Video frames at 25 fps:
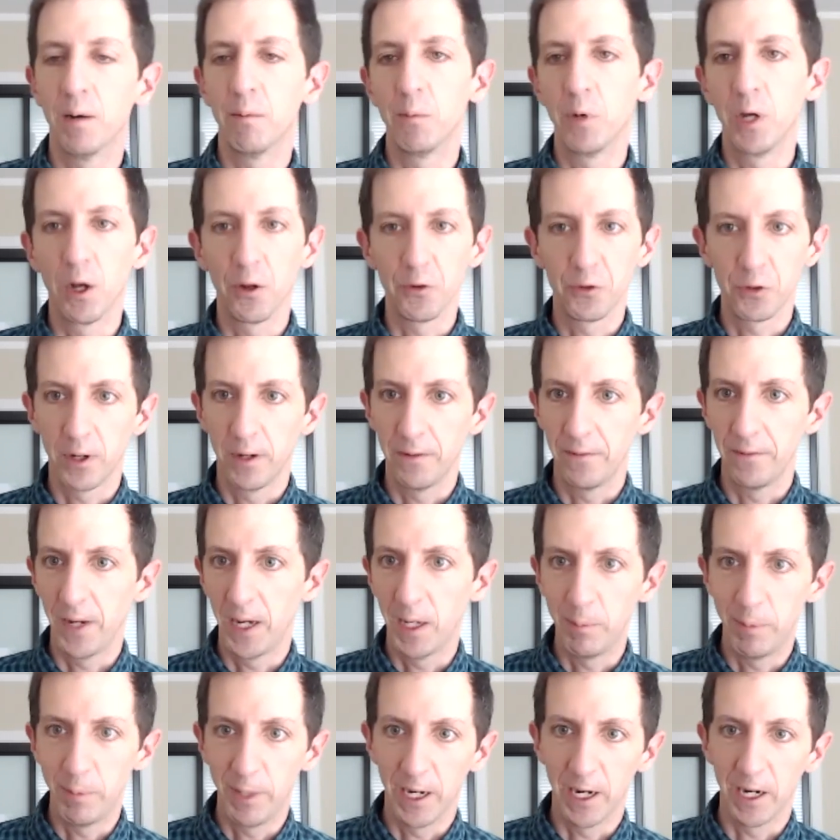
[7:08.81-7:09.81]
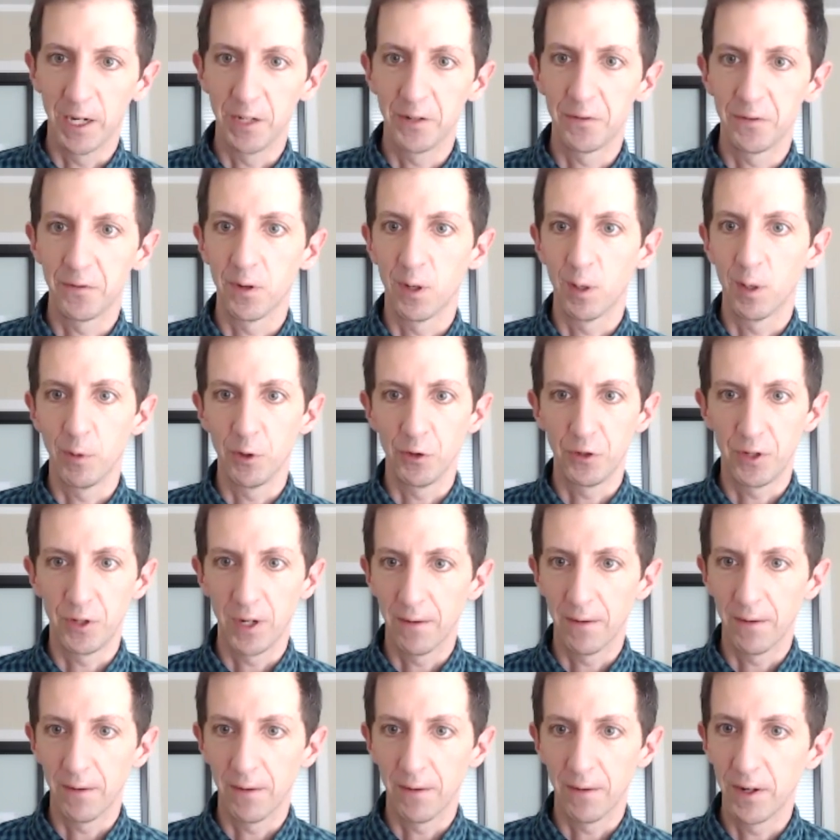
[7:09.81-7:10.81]
We also have APIs for almost
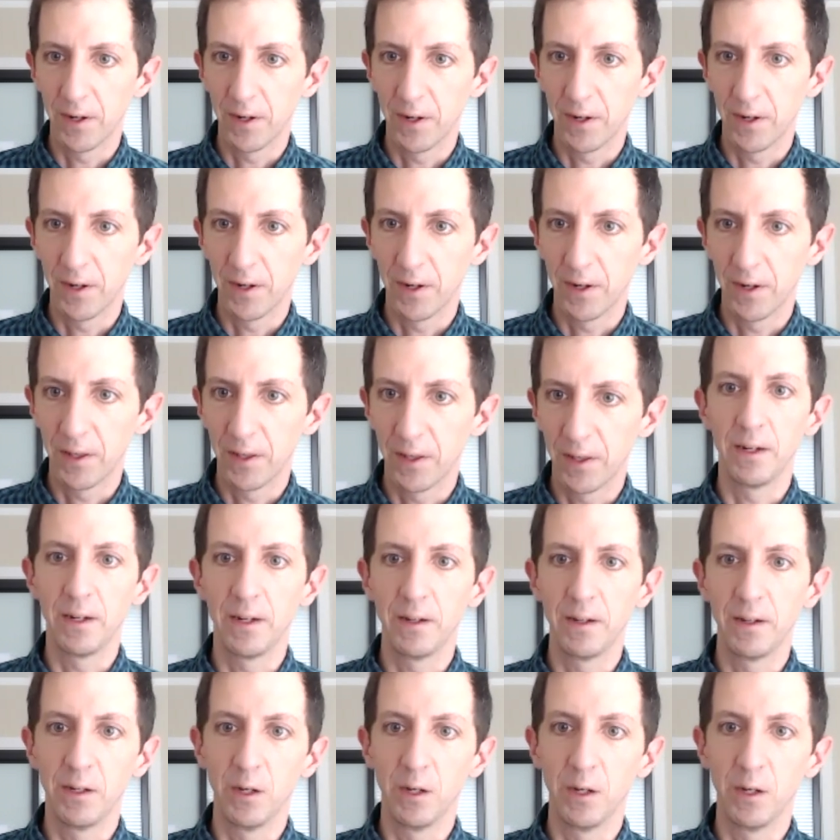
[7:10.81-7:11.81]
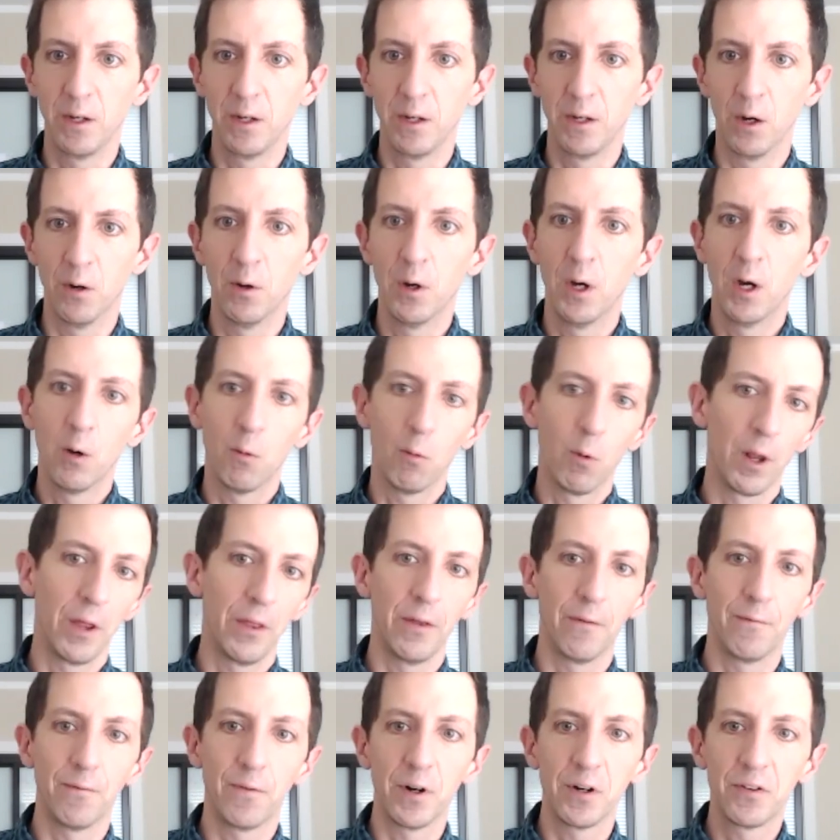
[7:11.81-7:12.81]
everything. So if we need to, one of the
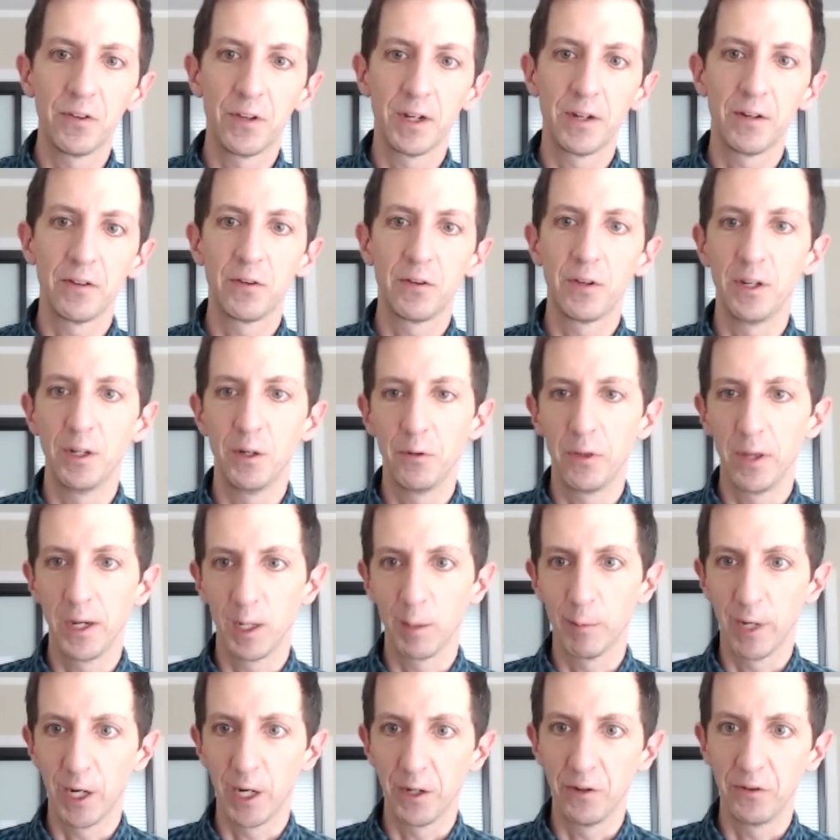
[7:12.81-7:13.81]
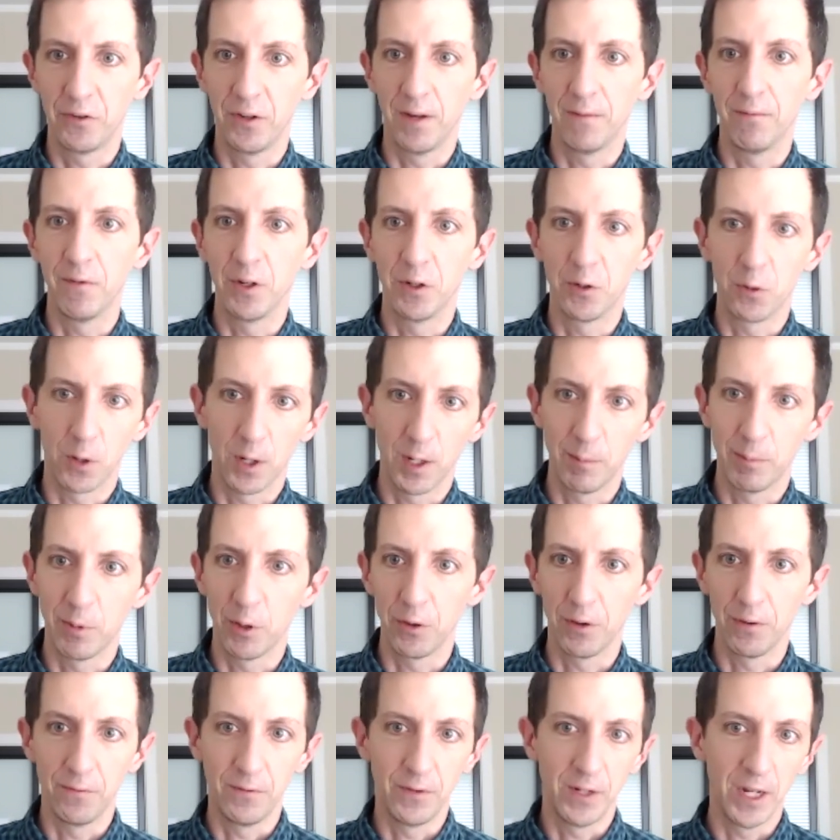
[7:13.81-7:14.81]
first things that you think about is inventory, both
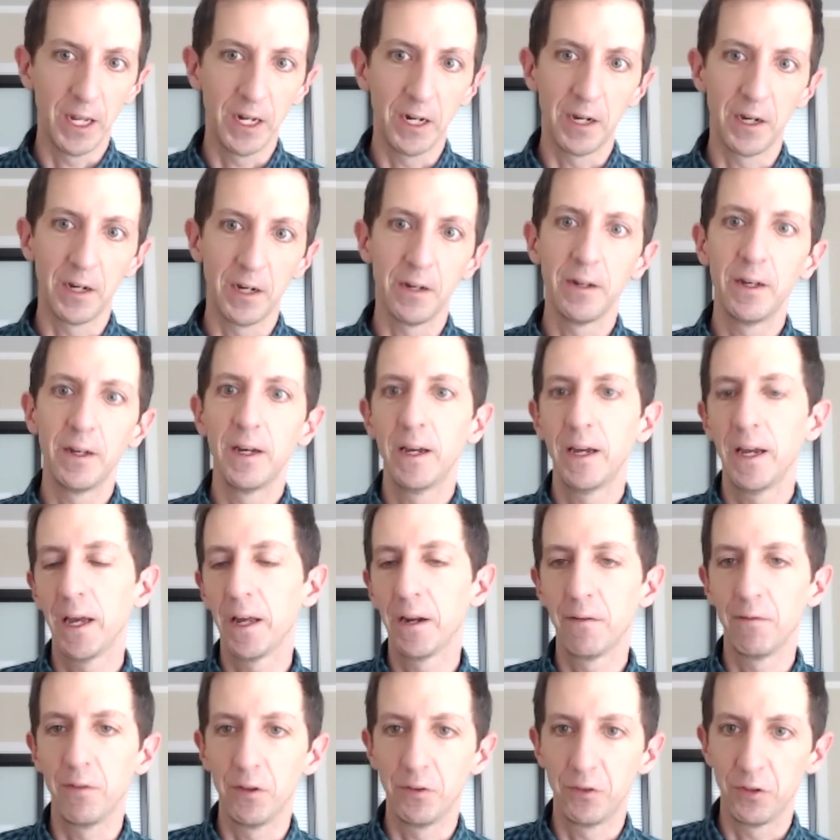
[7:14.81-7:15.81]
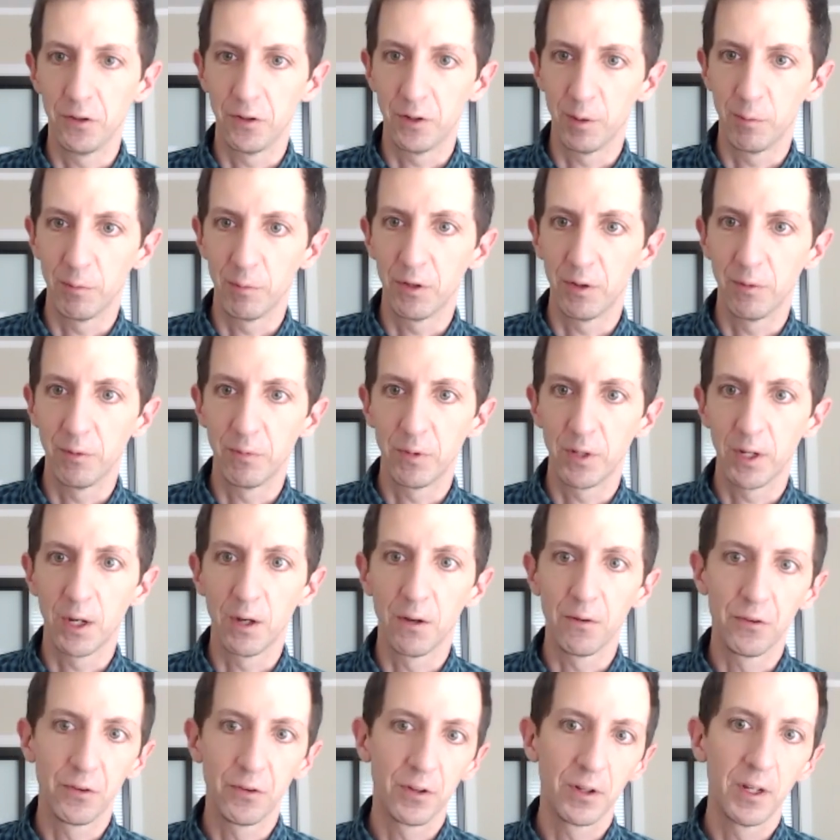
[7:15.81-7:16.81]
of data and of the systems
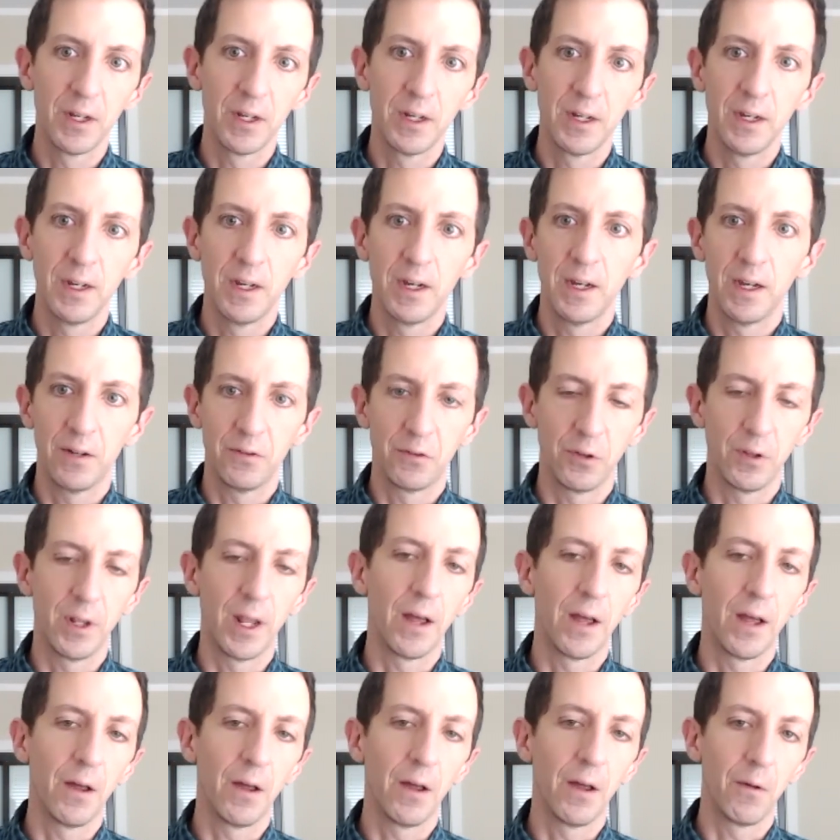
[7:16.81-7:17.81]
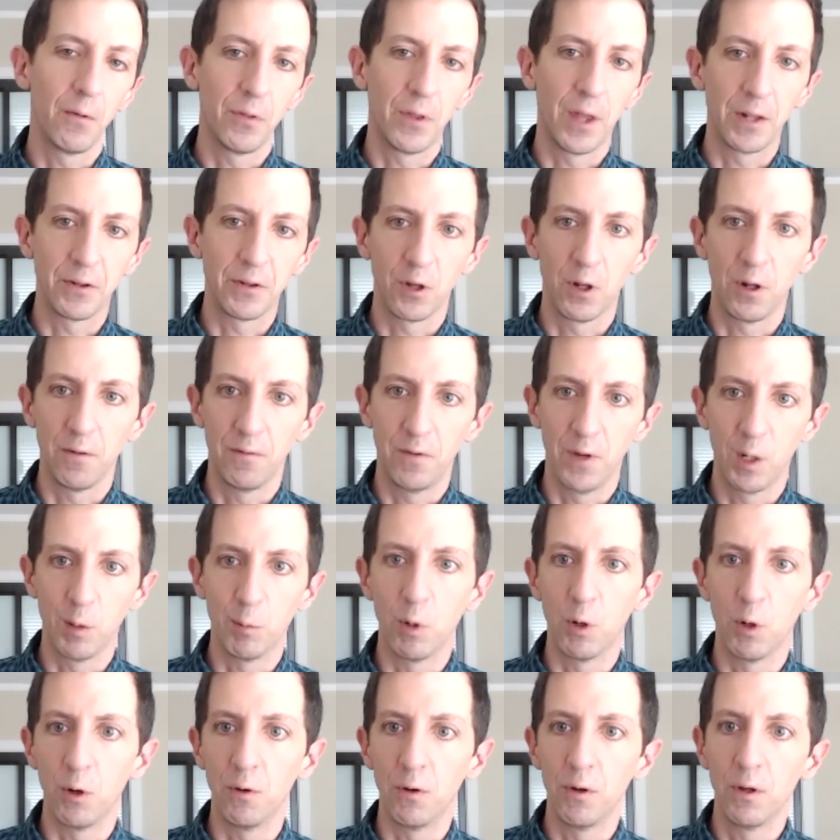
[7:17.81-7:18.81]
themselves. And so now that's all
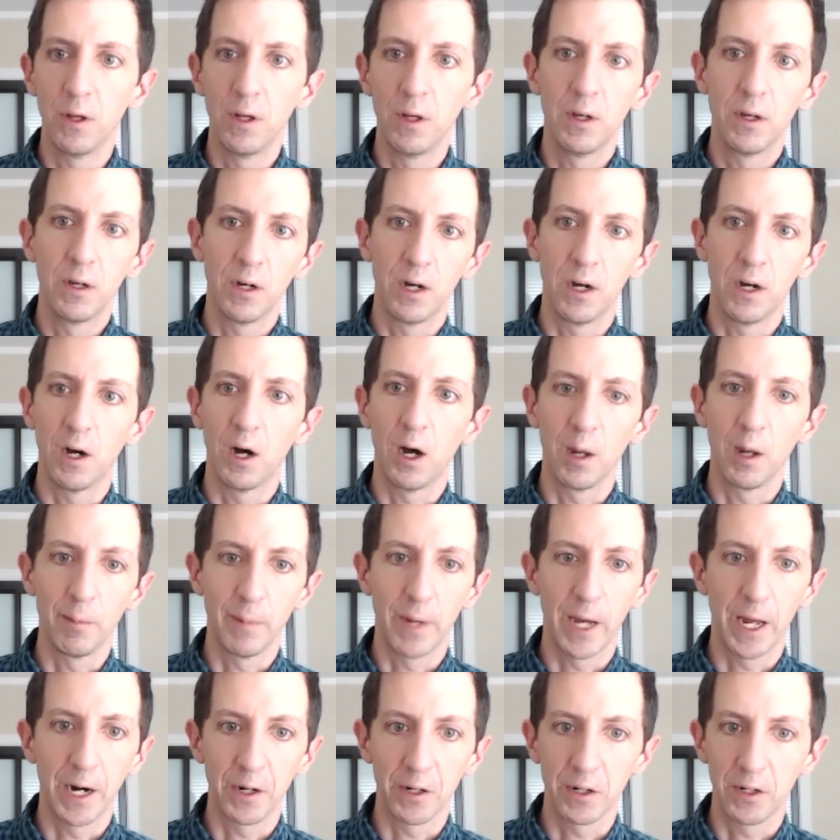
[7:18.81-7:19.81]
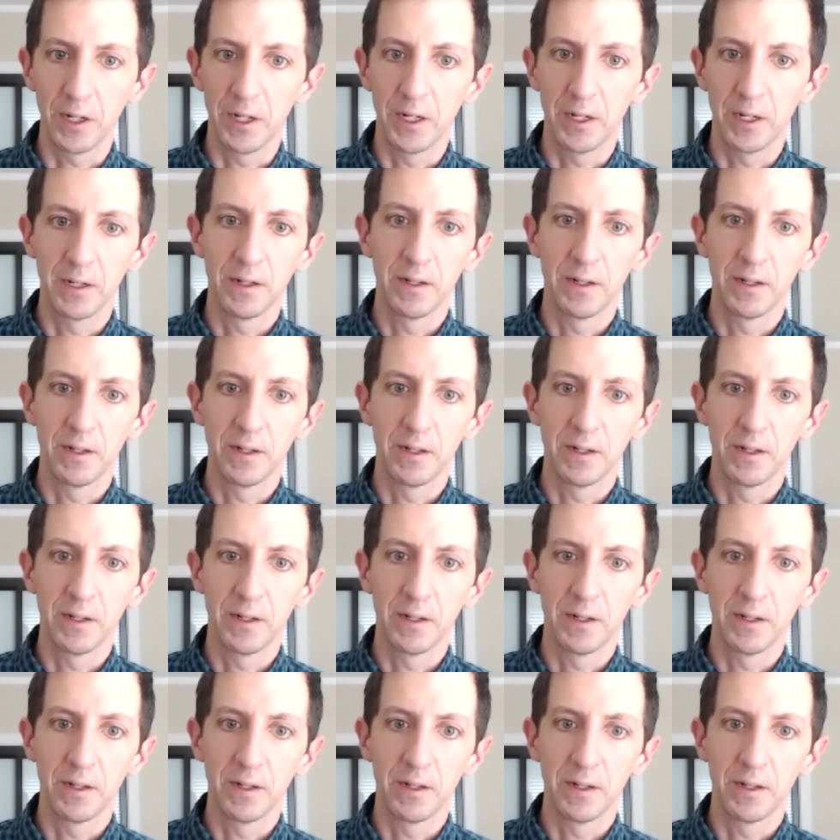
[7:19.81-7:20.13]
available automatically.